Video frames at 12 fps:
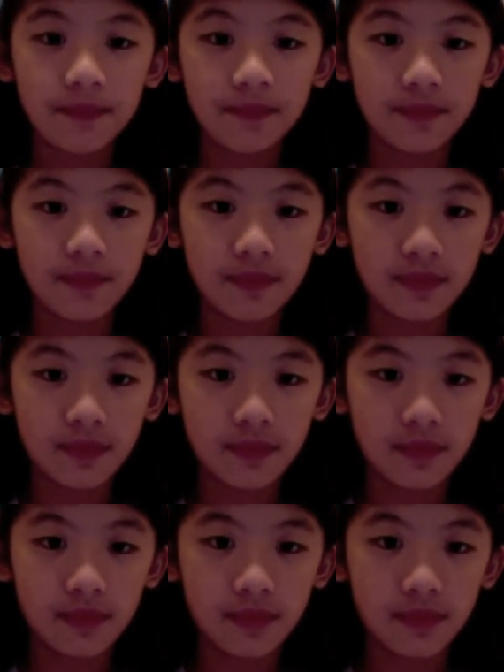
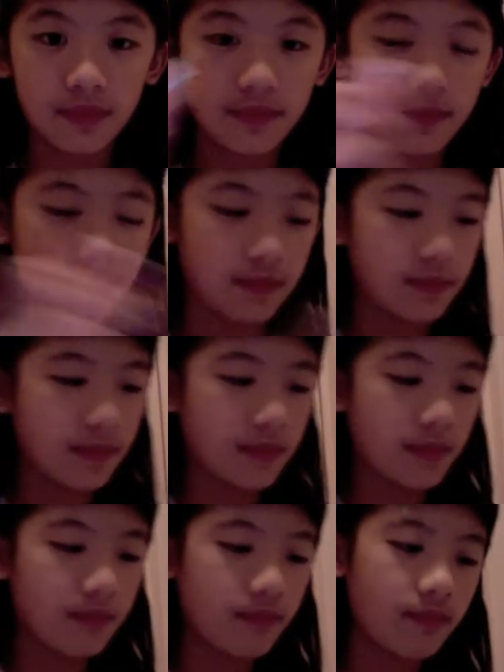(silence)